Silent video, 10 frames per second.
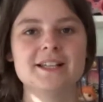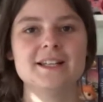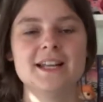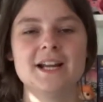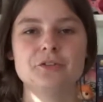
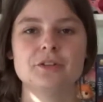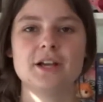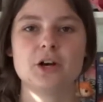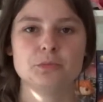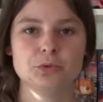here today,
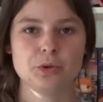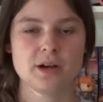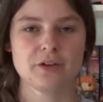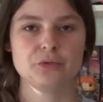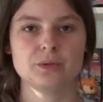come to you
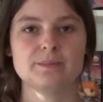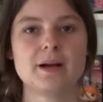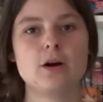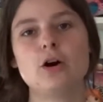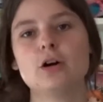guys with
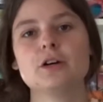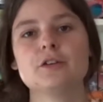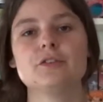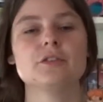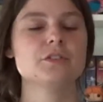my
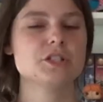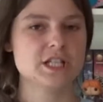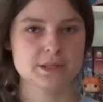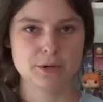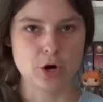August
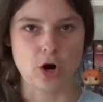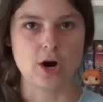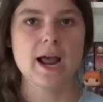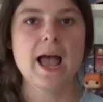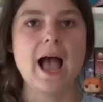TBR.
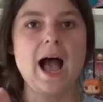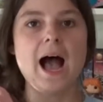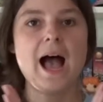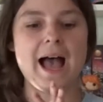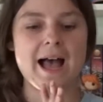
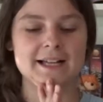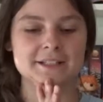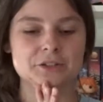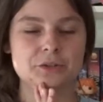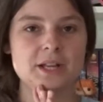And
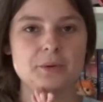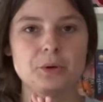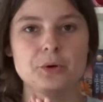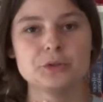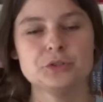today we're
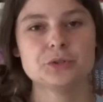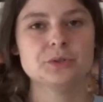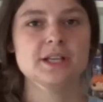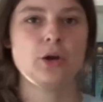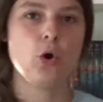going to do
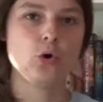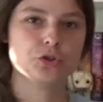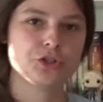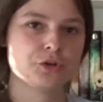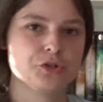the
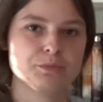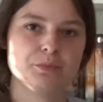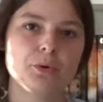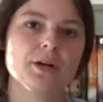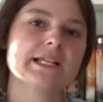Hoktos
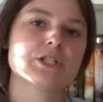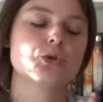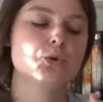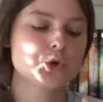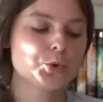board as
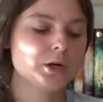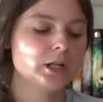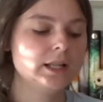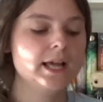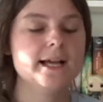
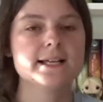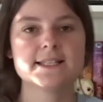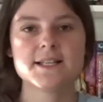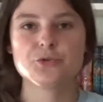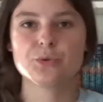usual.
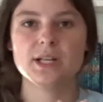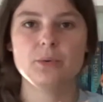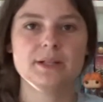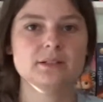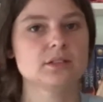Since reading
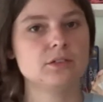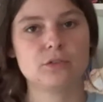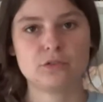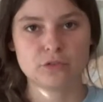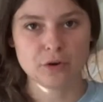went
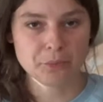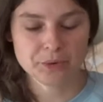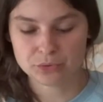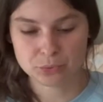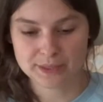
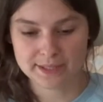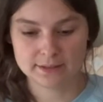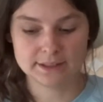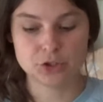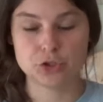somewhat well
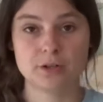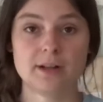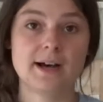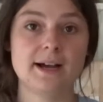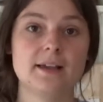in
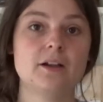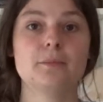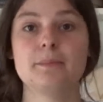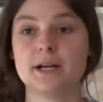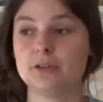July
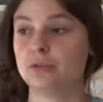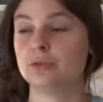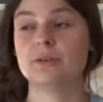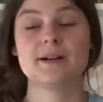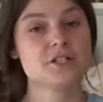compared to
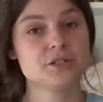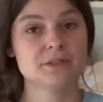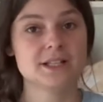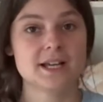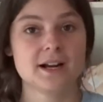the rest of
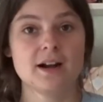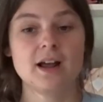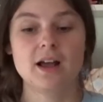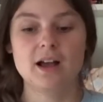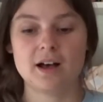the year,
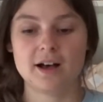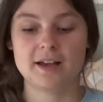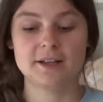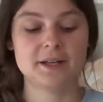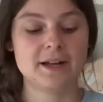
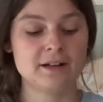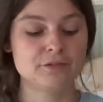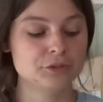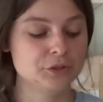I have,